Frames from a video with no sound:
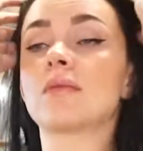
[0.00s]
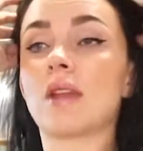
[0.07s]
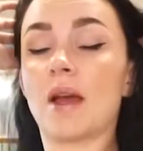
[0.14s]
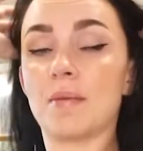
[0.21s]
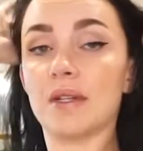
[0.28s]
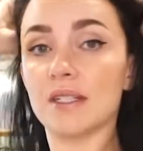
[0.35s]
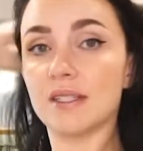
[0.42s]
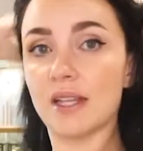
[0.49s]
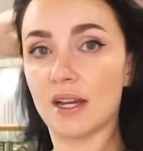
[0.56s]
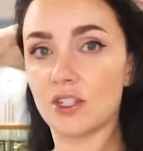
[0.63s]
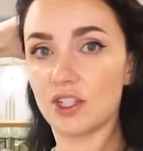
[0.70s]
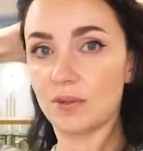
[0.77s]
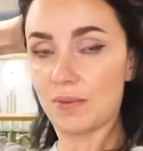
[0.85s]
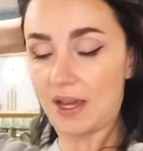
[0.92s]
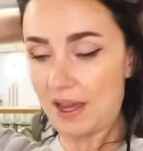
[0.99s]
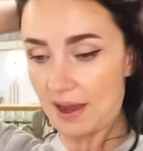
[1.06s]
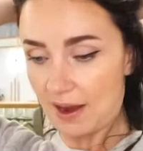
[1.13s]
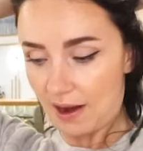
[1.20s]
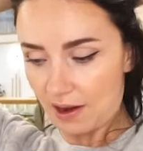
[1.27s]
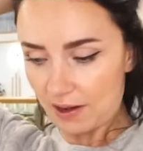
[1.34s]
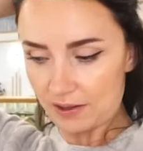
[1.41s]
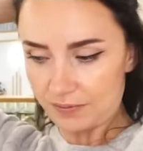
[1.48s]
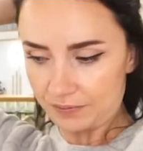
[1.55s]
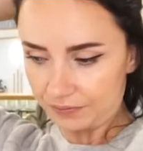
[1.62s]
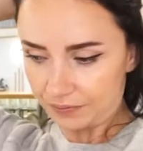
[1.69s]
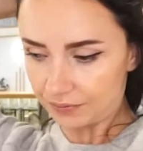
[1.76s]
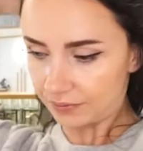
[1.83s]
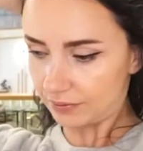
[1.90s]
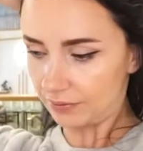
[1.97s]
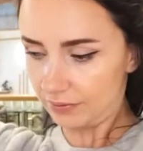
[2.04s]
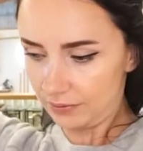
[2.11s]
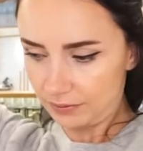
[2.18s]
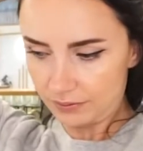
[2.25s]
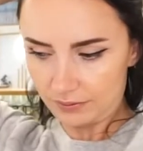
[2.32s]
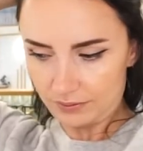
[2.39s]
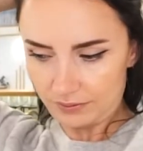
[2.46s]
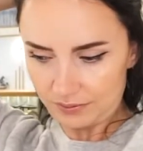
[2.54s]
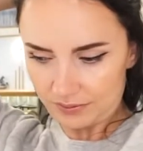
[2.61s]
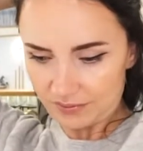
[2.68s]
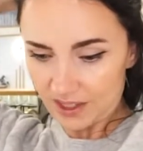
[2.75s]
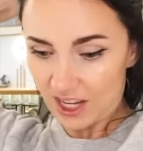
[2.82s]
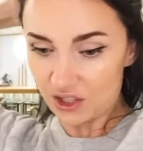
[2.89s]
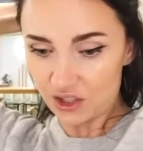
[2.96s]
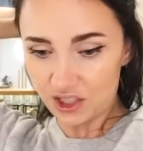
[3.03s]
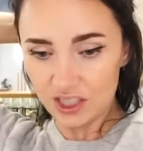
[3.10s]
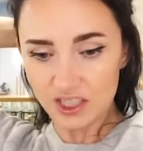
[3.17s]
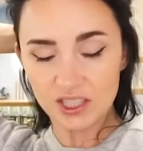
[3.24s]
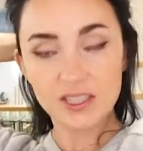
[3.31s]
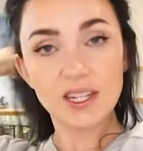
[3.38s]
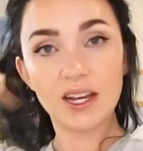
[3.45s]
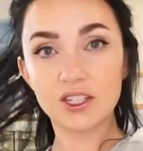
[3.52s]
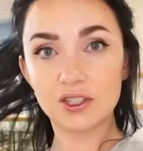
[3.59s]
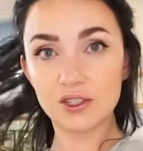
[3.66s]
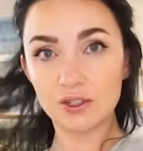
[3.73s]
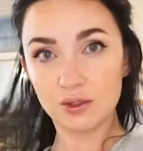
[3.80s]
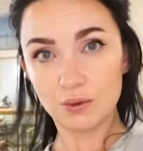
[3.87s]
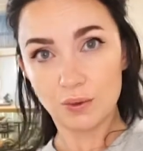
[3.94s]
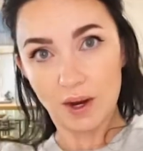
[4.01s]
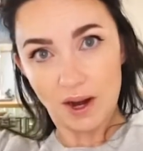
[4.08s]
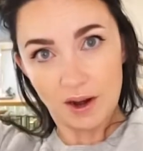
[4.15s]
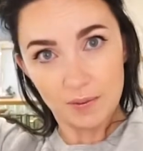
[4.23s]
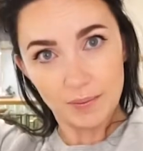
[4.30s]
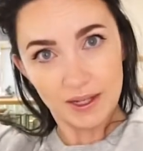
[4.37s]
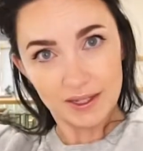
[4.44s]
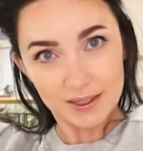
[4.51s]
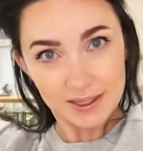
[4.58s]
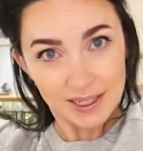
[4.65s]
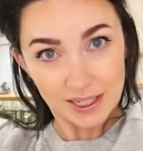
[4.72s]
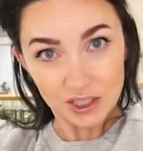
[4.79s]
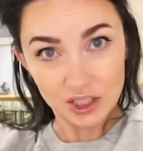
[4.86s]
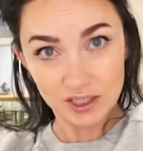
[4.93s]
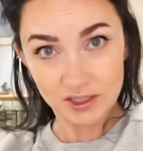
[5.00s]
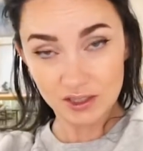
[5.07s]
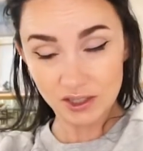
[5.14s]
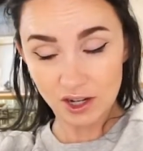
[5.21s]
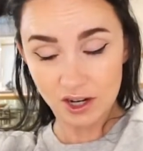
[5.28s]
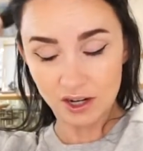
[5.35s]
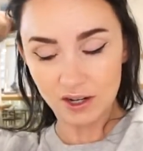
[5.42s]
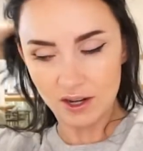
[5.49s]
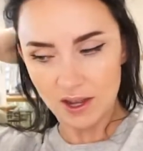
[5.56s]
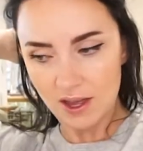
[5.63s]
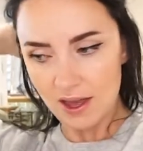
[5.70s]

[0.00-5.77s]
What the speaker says: I'm gonna section my hair. I usually just section to where my extensions are,